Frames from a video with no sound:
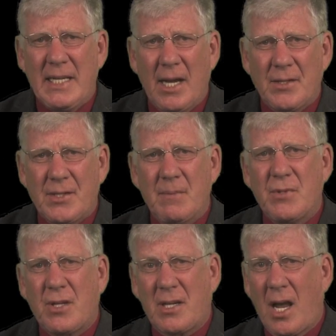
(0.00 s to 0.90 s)
tells them
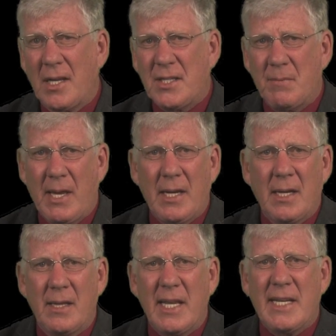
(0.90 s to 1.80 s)
to consummate
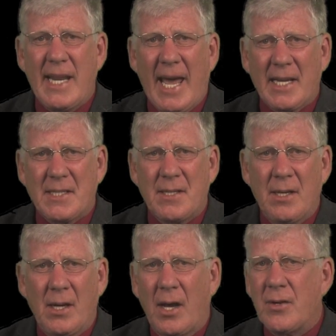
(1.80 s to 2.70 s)
the attacks
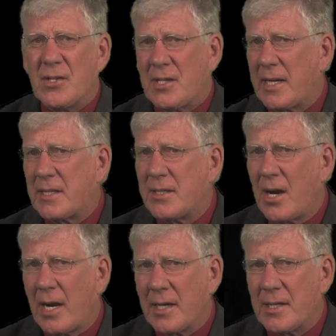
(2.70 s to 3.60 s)
on their selected
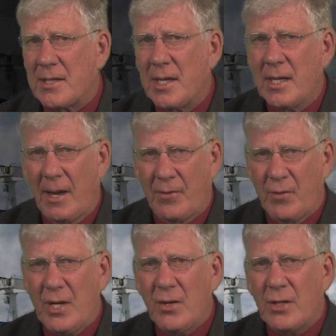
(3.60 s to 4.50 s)
targets of
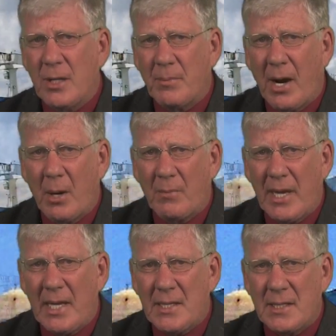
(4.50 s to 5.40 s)
3 nuclear power
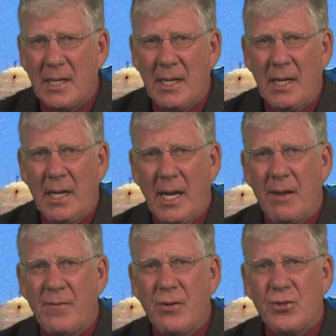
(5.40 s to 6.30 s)
plants and
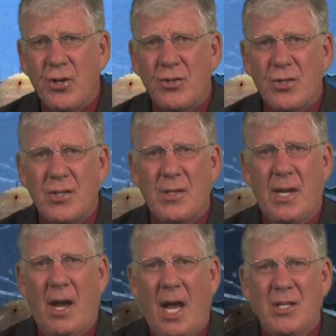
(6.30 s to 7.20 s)
a few churches
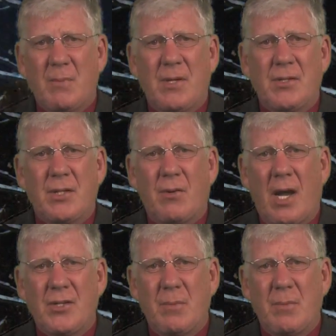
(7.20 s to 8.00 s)
and hospitals across